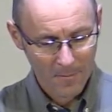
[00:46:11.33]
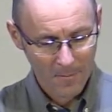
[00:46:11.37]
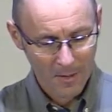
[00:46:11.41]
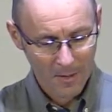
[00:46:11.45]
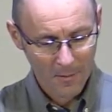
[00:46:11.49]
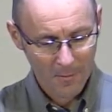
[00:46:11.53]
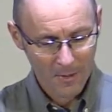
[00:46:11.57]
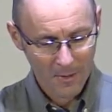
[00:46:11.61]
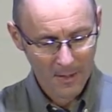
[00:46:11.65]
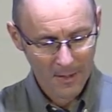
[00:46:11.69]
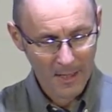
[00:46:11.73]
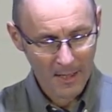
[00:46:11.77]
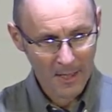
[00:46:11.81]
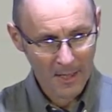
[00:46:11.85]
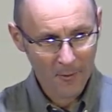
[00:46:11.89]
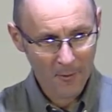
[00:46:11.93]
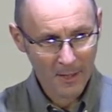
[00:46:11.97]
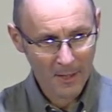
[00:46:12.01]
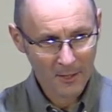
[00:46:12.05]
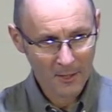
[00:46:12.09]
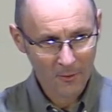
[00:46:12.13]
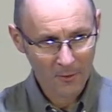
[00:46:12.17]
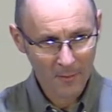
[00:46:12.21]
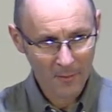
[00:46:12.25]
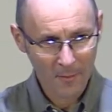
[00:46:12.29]
But here we
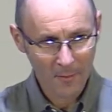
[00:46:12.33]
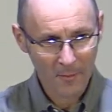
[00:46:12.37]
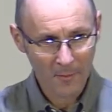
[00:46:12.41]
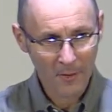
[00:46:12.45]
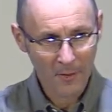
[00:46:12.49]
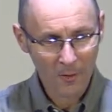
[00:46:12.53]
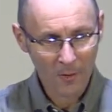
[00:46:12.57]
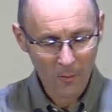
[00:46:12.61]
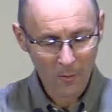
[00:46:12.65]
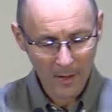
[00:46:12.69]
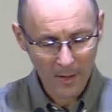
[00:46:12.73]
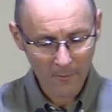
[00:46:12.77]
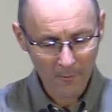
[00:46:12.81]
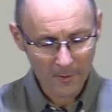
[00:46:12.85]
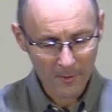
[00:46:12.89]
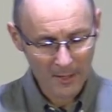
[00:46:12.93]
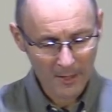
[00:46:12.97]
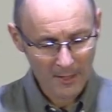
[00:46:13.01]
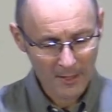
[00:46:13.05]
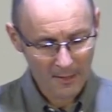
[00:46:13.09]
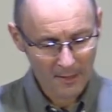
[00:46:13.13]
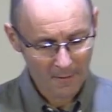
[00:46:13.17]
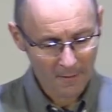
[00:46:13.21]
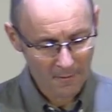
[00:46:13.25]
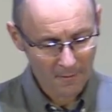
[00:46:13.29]
need to remember that when we
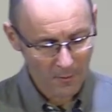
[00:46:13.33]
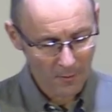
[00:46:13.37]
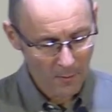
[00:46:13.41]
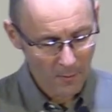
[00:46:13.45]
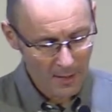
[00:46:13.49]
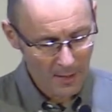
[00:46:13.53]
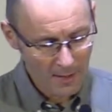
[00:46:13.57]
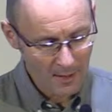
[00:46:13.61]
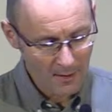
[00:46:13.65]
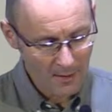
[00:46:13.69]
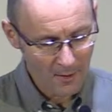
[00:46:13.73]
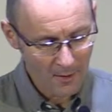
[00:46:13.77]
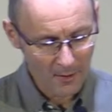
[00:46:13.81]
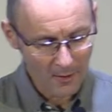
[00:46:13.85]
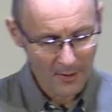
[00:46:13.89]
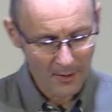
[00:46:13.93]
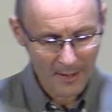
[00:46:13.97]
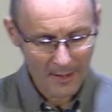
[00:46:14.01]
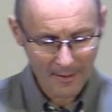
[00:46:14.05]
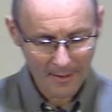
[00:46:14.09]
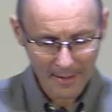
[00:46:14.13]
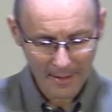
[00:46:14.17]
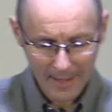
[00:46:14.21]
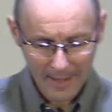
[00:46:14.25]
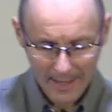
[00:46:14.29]
suffer, we are not
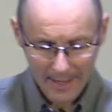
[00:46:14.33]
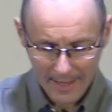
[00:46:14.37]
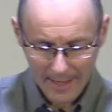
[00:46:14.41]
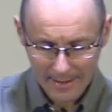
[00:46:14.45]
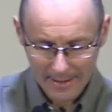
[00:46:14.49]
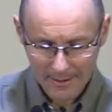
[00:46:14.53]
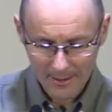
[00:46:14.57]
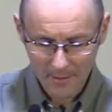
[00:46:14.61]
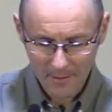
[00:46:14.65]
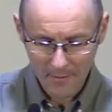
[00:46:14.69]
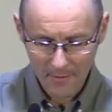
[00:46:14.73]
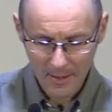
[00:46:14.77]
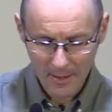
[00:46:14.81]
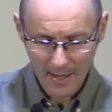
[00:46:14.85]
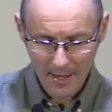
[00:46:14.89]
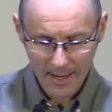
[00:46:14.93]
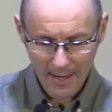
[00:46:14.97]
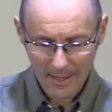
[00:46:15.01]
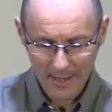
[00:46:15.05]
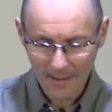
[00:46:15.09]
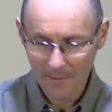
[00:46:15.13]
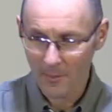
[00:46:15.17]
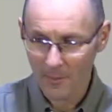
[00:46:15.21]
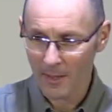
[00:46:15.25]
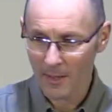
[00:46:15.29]
in the hands of the
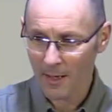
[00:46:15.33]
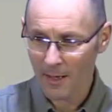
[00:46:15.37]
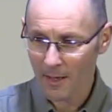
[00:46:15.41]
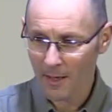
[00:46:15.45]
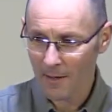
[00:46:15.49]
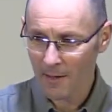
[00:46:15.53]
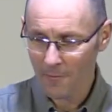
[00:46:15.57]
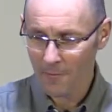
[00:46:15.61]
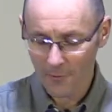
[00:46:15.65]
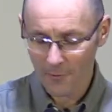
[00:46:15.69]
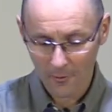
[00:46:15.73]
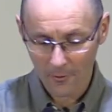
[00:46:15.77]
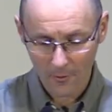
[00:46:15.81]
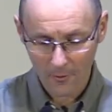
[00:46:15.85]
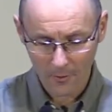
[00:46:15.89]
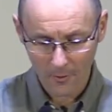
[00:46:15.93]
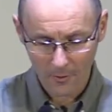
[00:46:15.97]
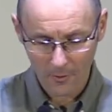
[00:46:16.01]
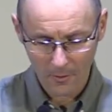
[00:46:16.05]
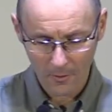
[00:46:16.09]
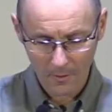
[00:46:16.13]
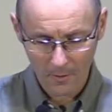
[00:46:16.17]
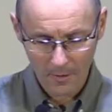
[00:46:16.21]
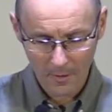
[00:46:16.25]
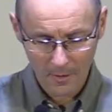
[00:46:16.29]
enemy after
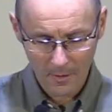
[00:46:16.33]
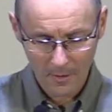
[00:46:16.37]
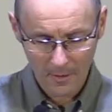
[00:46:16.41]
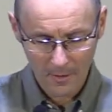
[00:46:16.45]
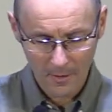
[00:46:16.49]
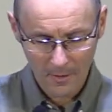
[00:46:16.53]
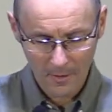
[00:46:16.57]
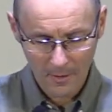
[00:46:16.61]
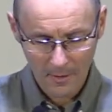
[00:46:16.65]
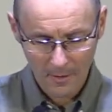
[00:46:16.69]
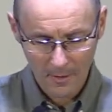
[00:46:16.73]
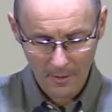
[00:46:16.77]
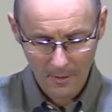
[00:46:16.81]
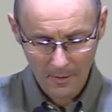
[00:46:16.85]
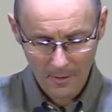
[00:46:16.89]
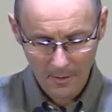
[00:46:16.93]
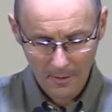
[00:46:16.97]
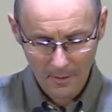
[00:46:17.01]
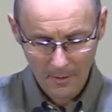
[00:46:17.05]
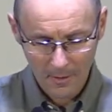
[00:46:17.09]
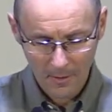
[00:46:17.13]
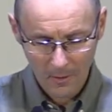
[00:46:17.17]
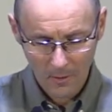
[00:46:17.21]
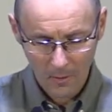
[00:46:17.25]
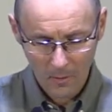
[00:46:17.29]
all.
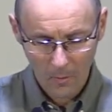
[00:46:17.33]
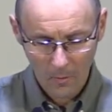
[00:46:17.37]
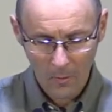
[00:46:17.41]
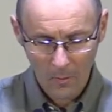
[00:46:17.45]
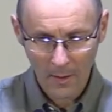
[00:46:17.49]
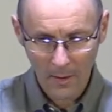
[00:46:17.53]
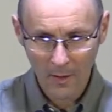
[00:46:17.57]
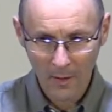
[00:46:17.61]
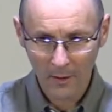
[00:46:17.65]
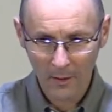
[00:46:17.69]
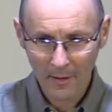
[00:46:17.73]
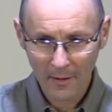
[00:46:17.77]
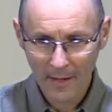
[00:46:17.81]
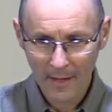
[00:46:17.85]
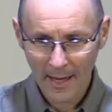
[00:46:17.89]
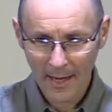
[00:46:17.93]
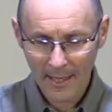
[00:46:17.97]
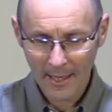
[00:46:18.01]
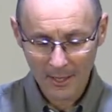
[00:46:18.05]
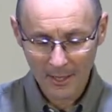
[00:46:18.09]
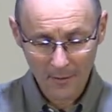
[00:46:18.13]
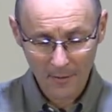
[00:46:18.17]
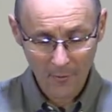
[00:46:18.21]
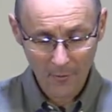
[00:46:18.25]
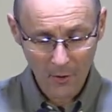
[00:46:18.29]
We're not in the
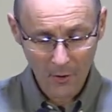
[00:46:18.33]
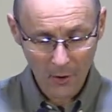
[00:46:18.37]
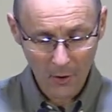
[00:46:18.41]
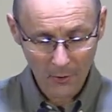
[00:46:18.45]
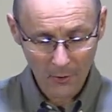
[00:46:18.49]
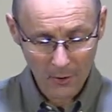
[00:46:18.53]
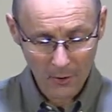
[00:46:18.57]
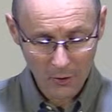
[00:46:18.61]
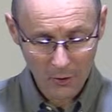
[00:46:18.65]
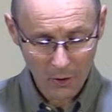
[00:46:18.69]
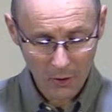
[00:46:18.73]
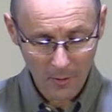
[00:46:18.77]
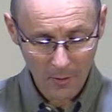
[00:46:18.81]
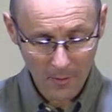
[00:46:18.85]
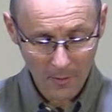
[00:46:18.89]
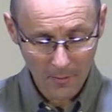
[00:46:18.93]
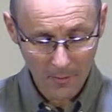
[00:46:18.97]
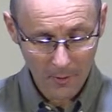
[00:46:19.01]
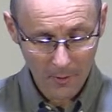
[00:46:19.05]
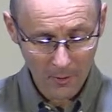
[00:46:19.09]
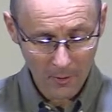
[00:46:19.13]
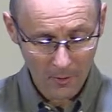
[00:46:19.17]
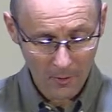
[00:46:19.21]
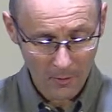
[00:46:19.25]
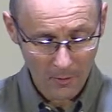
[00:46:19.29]
hands of a God who's dropped the
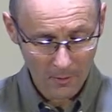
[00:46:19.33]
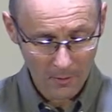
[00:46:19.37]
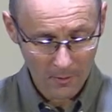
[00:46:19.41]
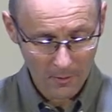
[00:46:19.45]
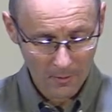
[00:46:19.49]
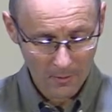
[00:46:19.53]
ball.